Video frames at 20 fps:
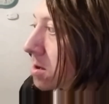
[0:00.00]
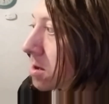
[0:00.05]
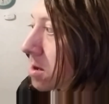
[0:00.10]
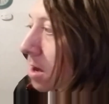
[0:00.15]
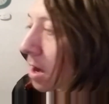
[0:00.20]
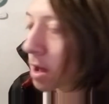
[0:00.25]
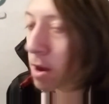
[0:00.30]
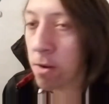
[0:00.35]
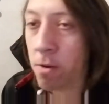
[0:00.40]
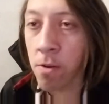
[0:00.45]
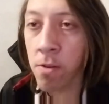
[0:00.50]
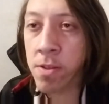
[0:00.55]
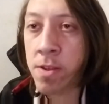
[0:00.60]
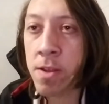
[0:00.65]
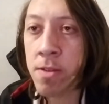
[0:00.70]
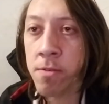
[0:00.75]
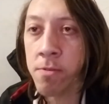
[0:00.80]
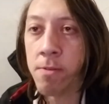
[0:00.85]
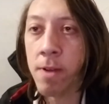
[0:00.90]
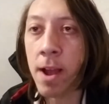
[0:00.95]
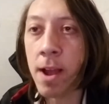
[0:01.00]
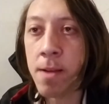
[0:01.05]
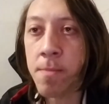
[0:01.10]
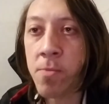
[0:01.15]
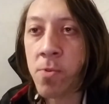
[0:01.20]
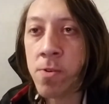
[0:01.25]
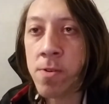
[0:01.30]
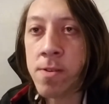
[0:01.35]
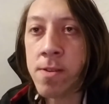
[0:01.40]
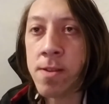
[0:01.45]
on all the other rag
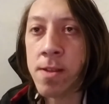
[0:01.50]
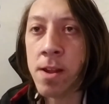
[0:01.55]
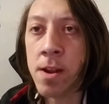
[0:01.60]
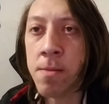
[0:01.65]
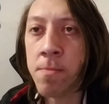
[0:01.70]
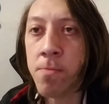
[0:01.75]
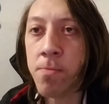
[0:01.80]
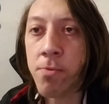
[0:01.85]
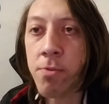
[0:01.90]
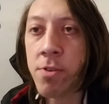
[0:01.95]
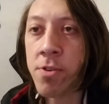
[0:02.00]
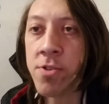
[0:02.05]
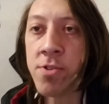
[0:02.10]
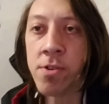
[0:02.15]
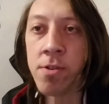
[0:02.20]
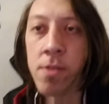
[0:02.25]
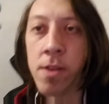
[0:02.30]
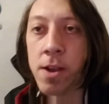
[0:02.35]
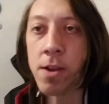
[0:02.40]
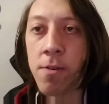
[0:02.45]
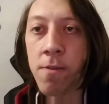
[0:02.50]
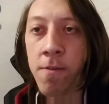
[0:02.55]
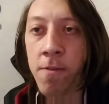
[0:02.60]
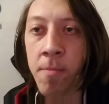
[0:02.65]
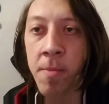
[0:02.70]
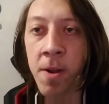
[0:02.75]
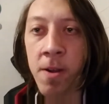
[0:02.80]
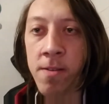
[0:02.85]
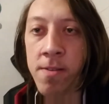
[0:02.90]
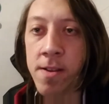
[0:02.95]
boards, then I'm pretty sure like
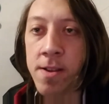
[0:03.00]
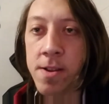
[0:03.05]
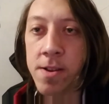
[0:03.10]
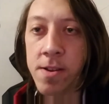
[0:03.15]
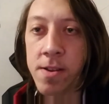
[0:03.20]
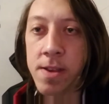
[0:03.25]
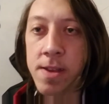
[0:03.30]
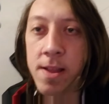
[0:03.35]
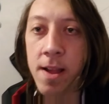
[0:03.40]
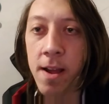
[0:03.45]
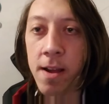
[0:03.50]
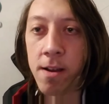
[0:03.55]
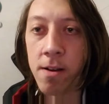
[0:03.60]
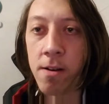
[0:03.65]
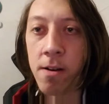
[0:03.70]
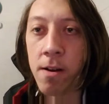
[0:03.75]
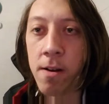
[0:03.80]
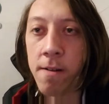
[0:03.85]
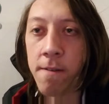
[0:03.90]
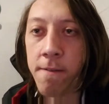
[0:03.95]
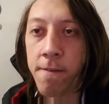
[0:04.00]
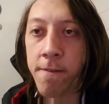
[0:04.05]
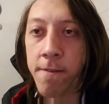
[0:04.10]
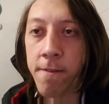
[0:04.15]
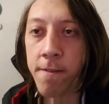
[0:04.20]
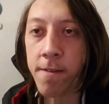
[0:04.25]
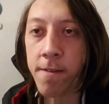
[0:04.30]
overpairs could just stack off